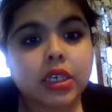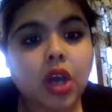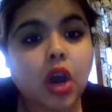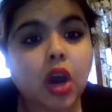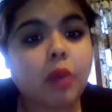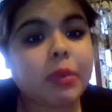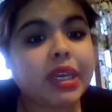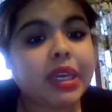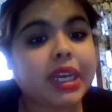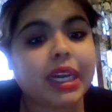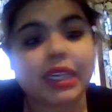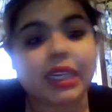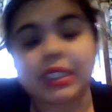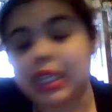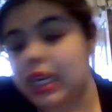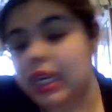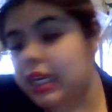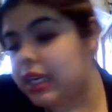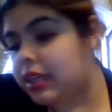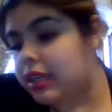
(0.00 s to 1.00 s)
Oh my gosh,
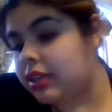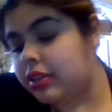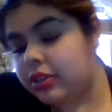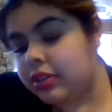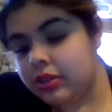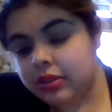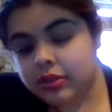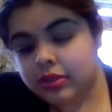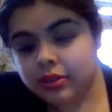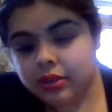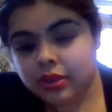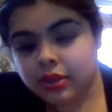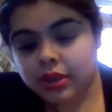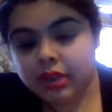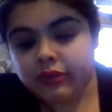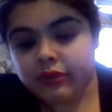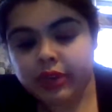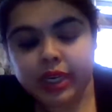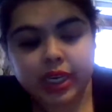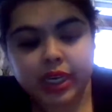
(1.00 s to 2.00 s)
I don't know
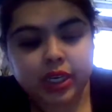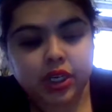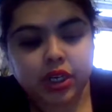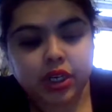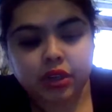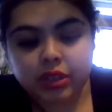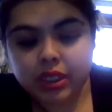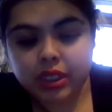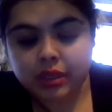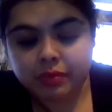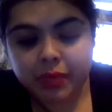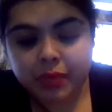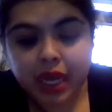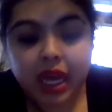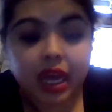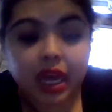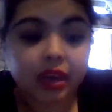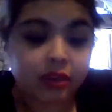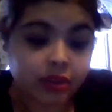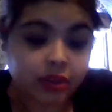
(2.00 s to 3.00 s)
if you guys know this,
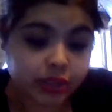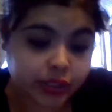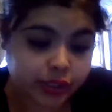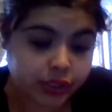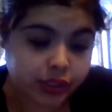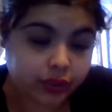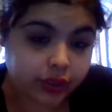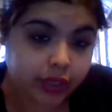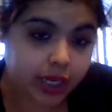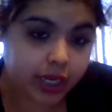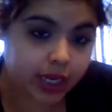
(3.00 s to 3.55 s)
but I'm gonna show you